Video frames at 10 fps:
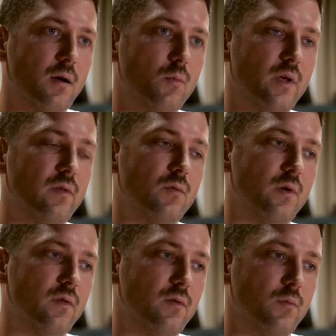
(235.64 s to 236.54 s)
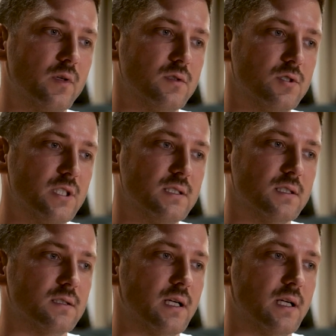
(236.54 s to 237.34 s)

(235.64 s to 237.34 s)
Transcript: with Jesus,